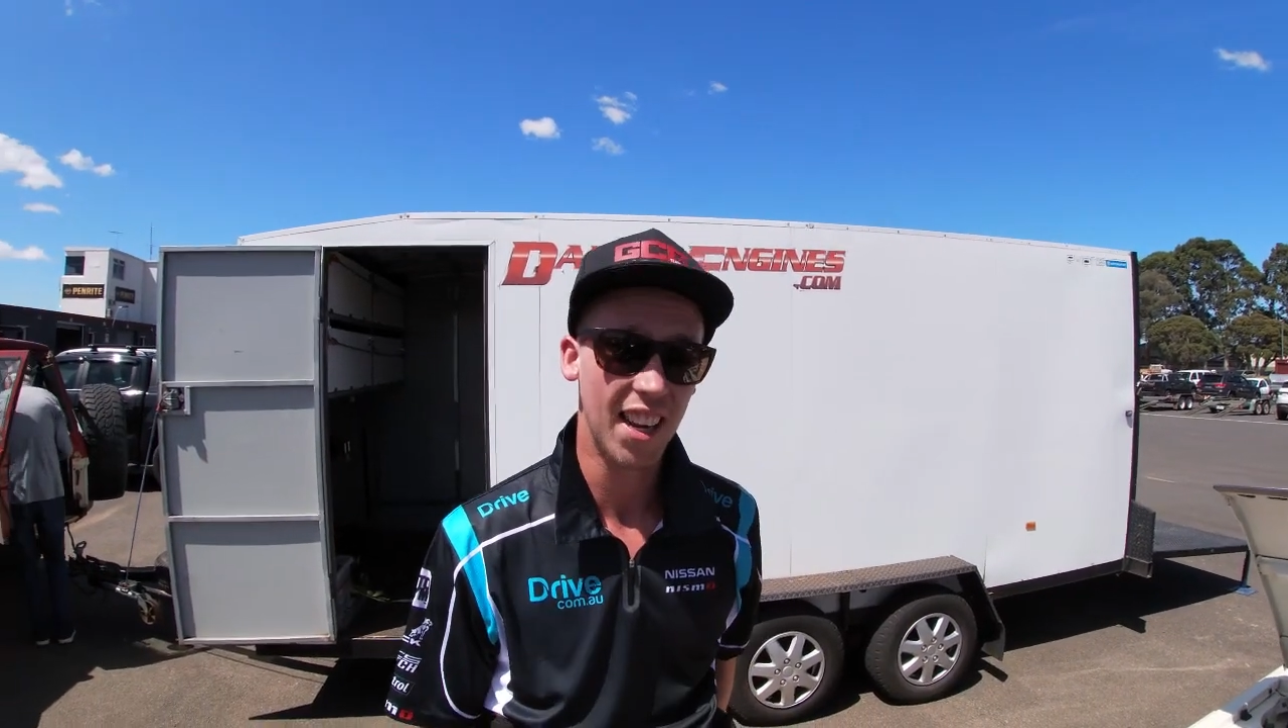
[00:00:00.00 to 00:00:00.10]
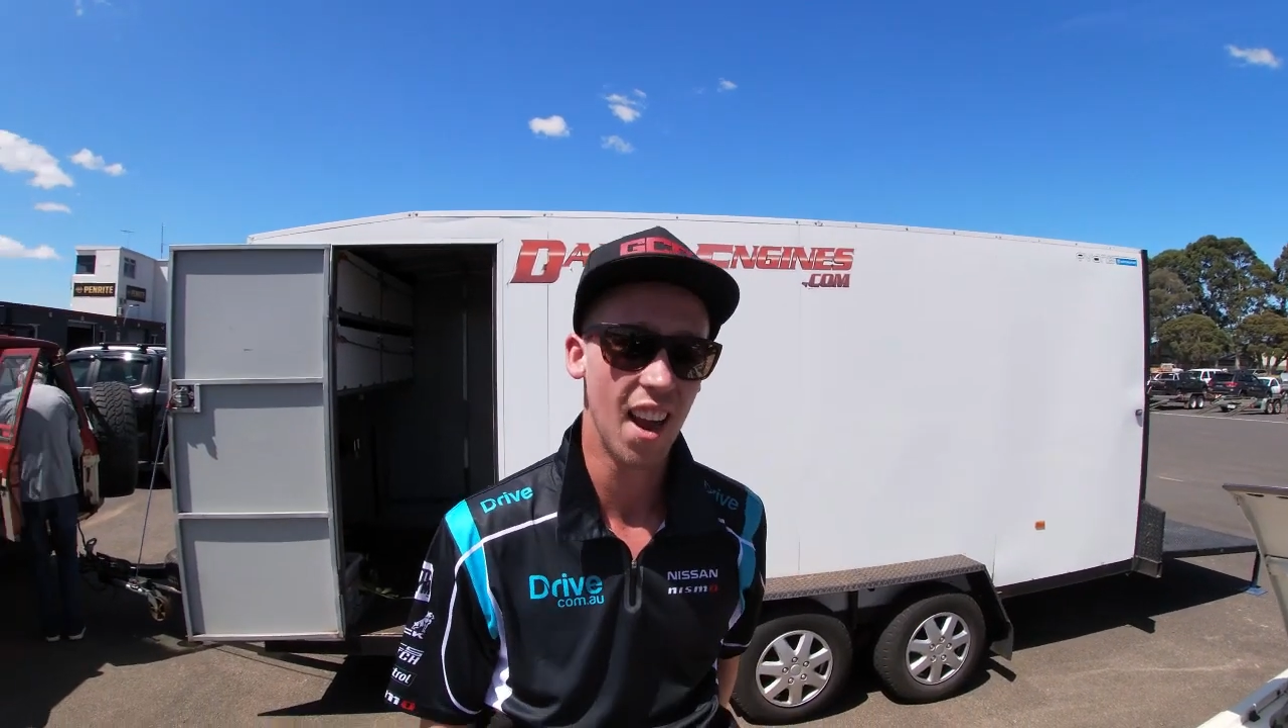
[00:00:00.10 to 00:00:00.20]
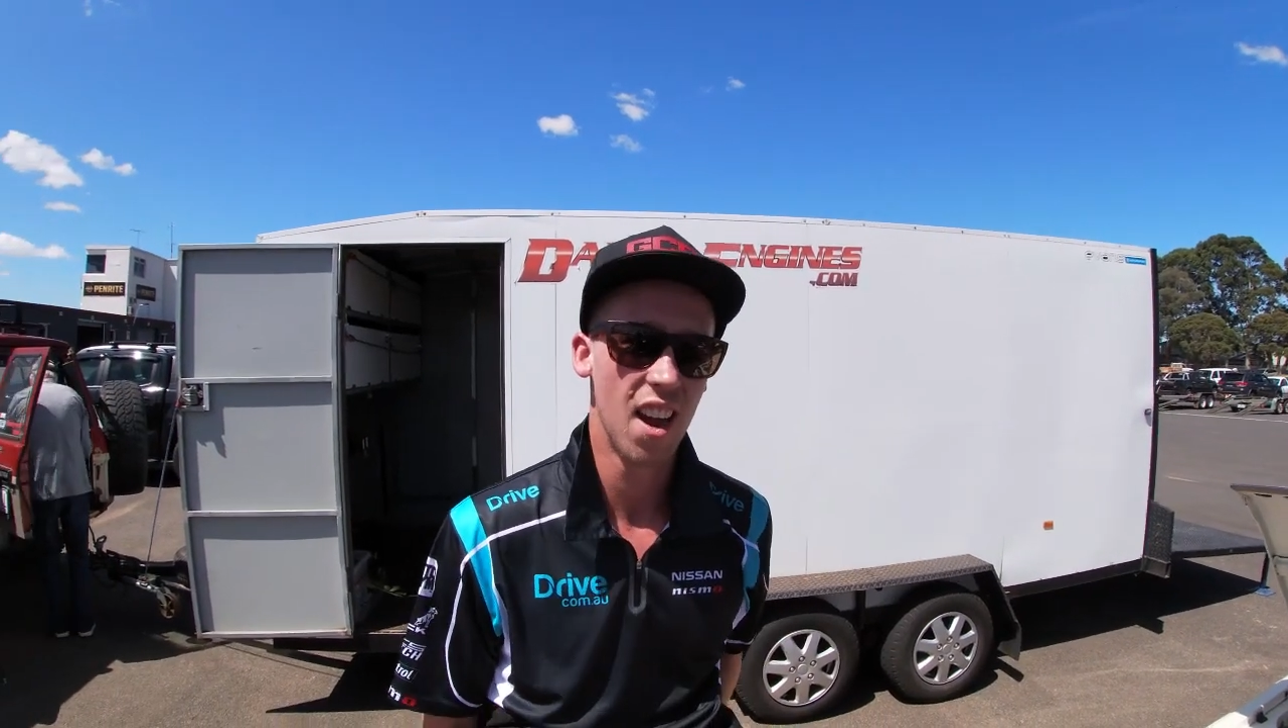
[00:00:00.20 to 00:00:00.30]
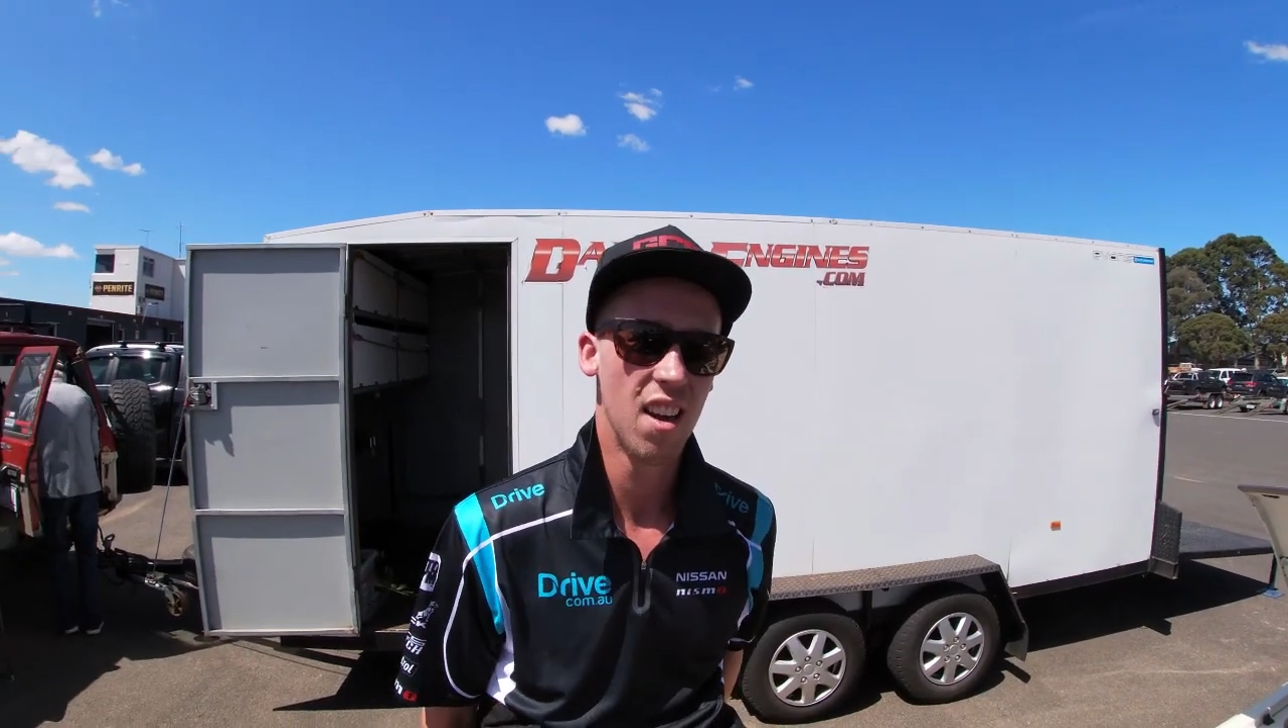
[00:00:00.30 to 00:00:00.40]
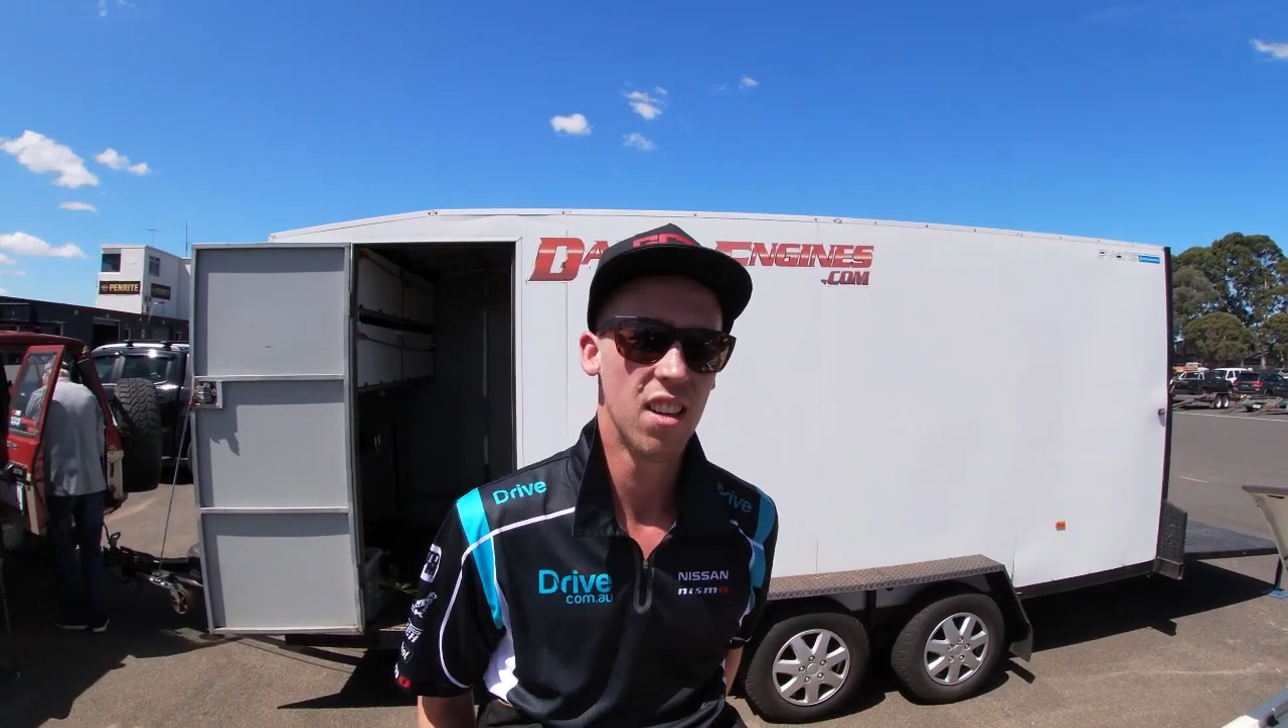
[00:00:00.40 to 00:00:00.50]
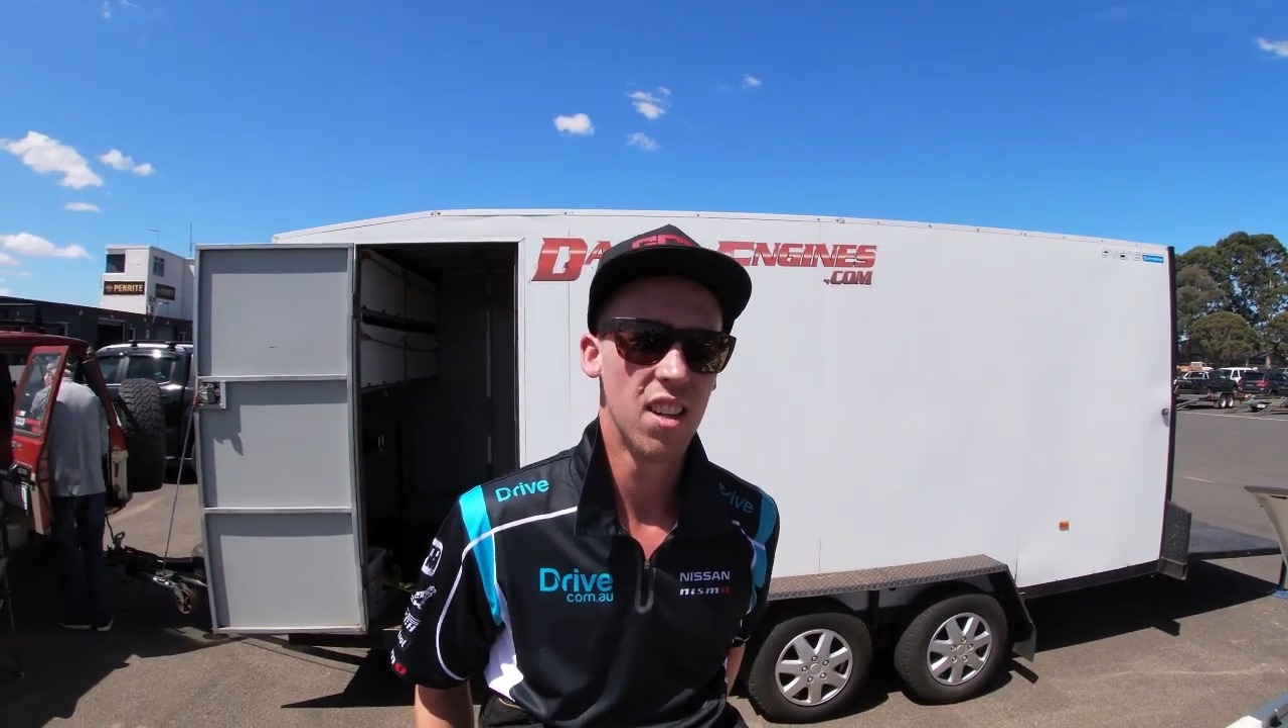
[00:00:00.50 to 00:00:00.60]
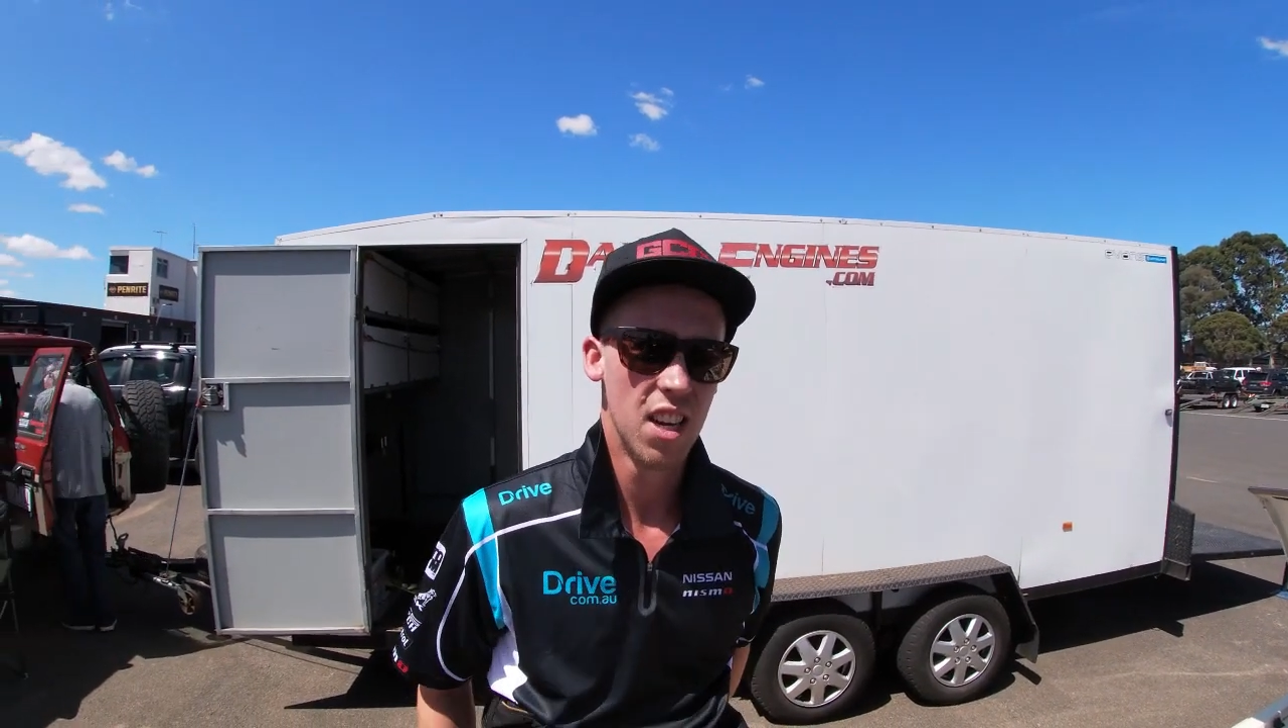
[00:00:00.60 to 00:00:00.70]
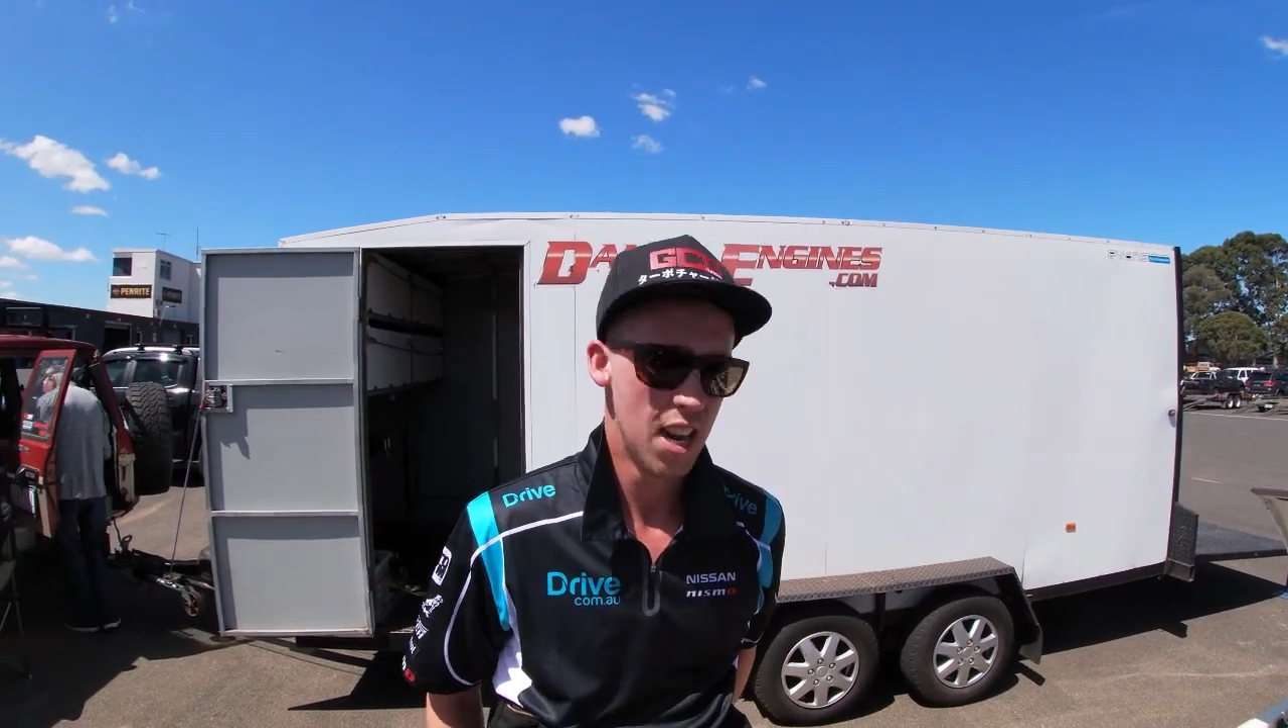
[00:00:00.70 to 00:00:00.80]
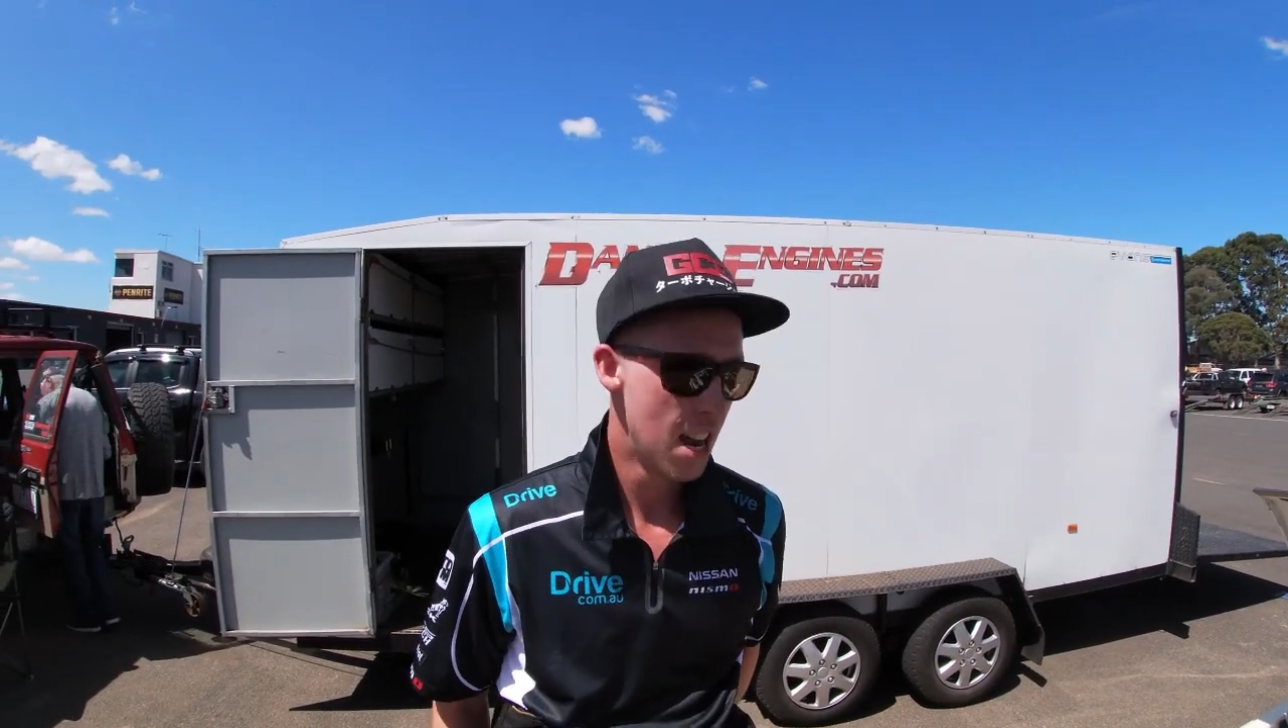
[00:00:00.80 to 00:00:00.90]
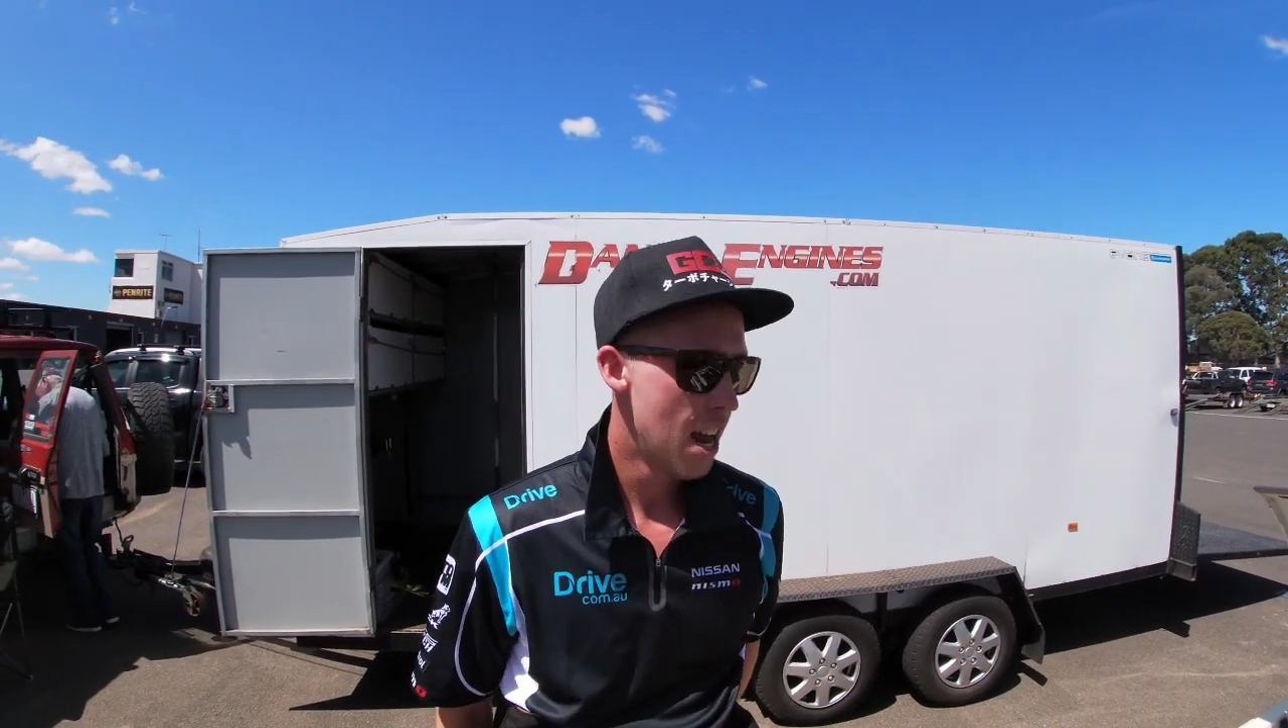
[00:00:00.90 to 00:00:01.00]
car.
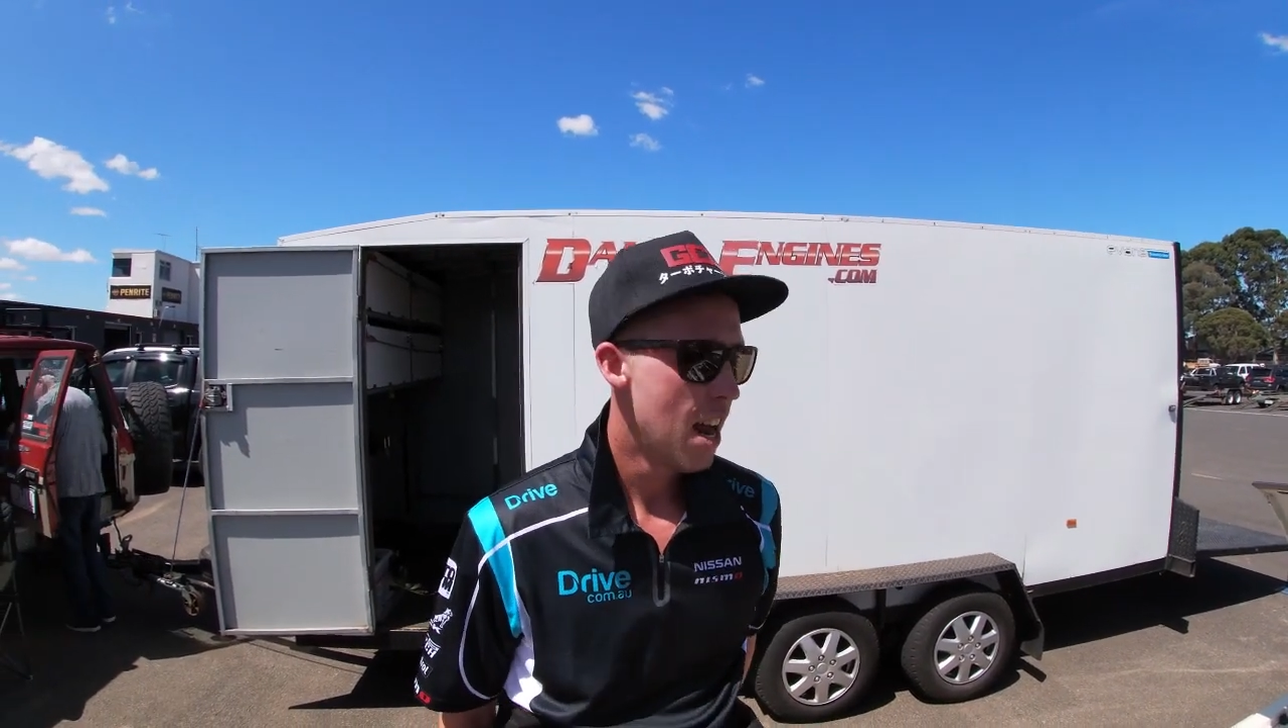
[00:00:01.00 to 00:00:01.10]
Yep.